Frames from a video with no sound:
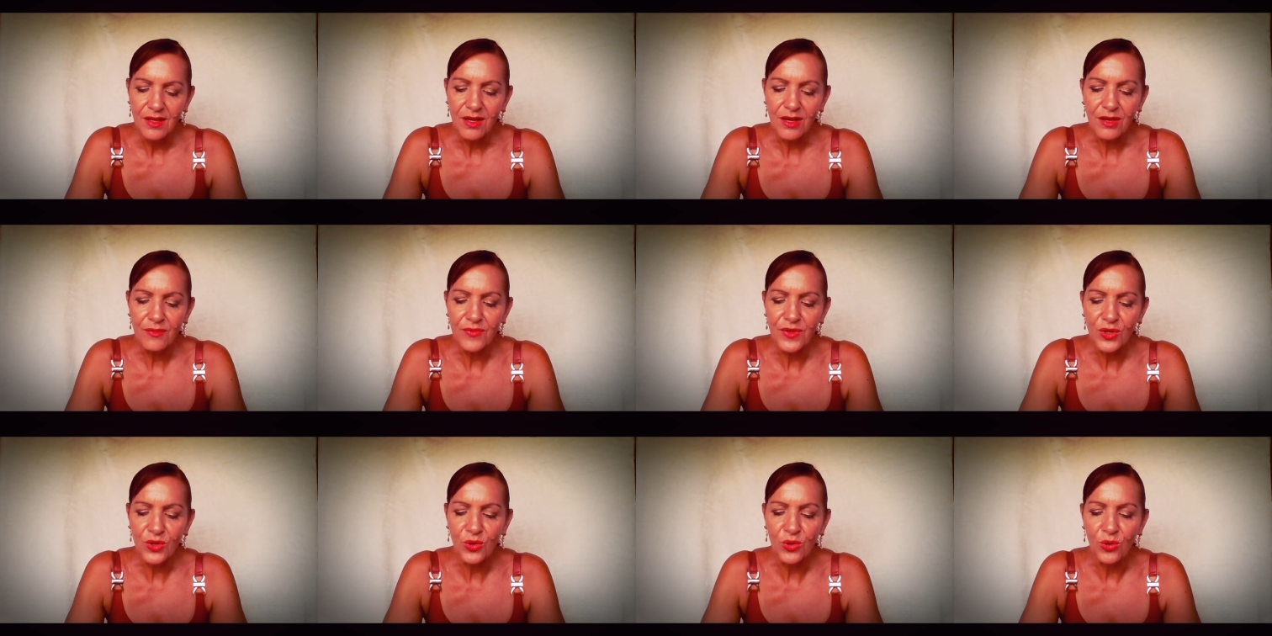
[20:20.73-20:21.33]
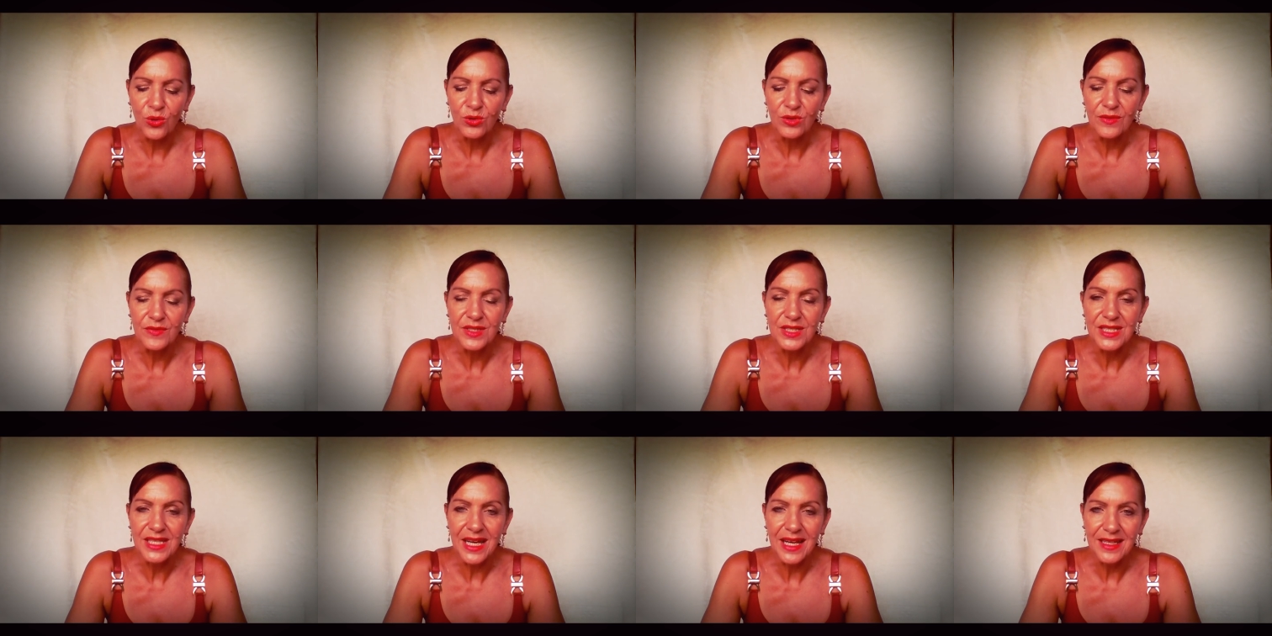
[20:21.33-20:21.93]
of the call of
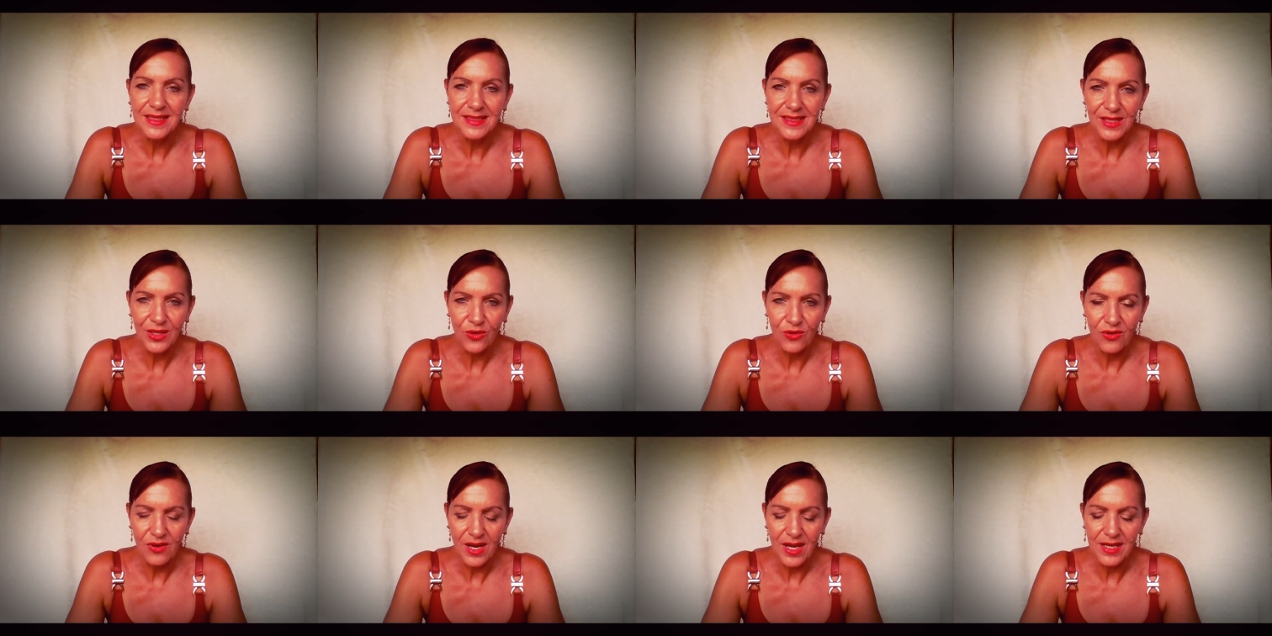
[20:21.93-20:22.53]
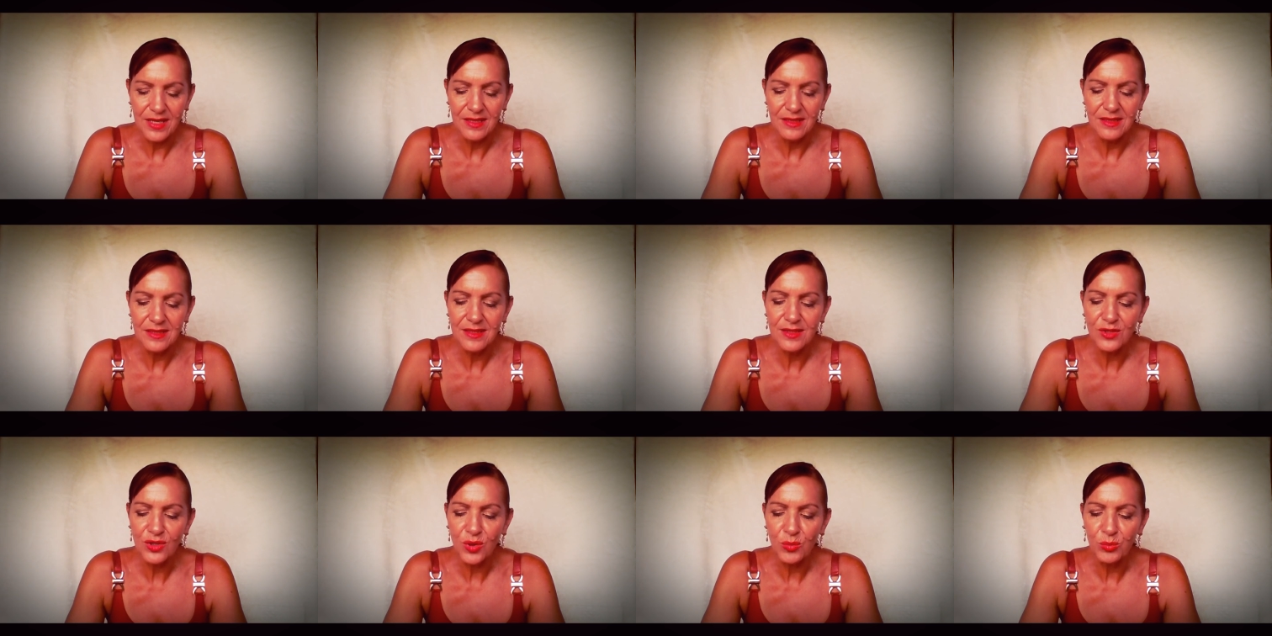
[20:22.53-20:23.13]
the dancing crane, to
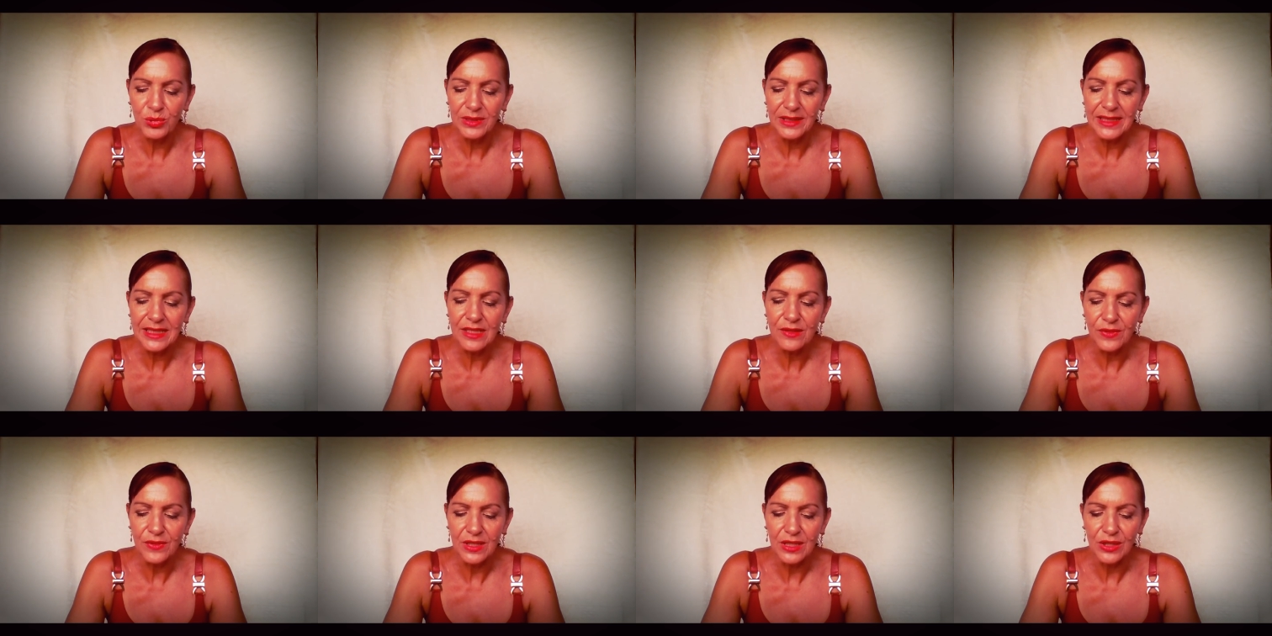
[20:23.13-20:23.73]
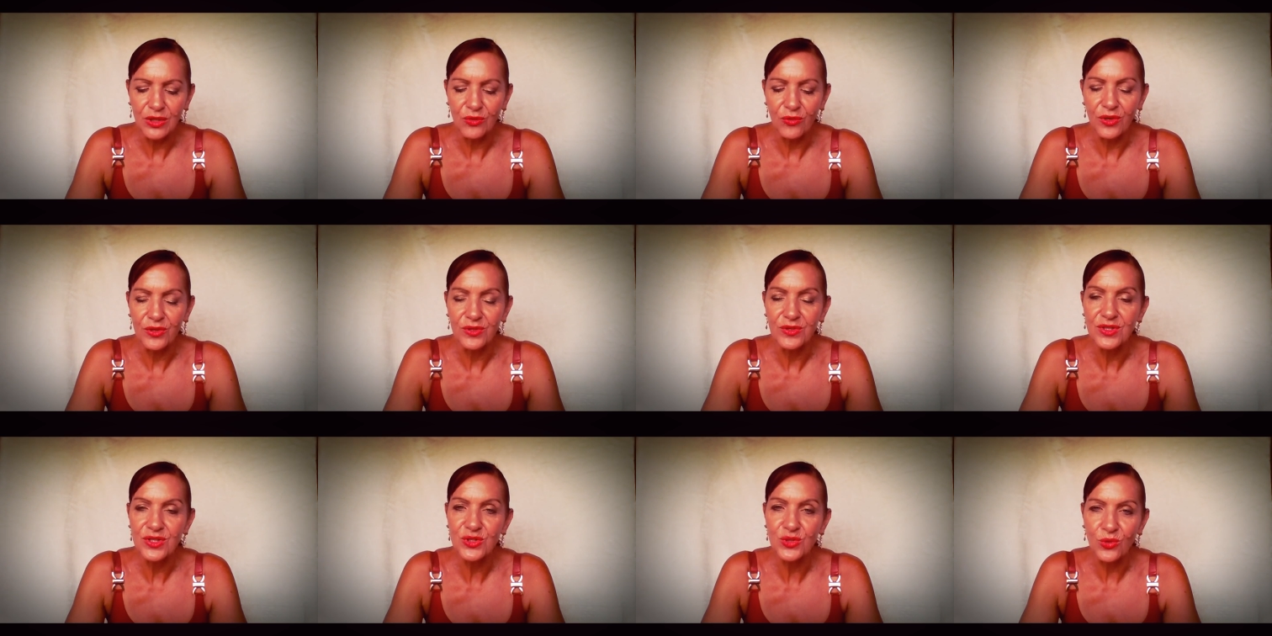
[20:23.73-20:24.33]
stop believing in your
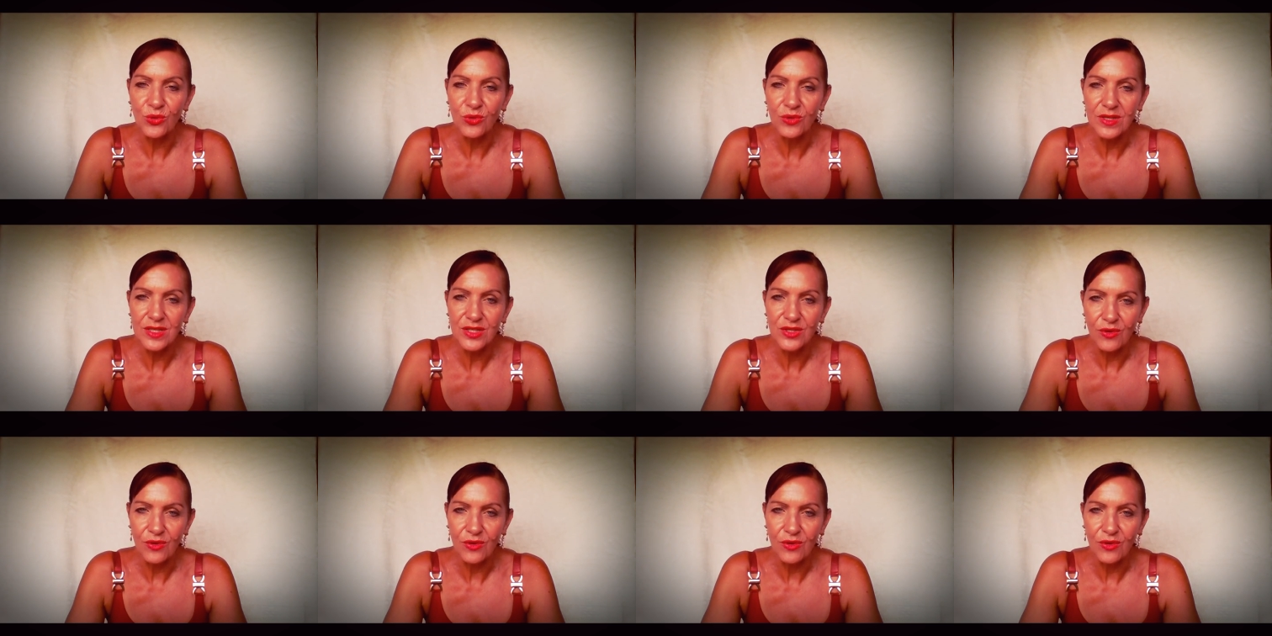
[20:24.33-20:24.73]
own stories,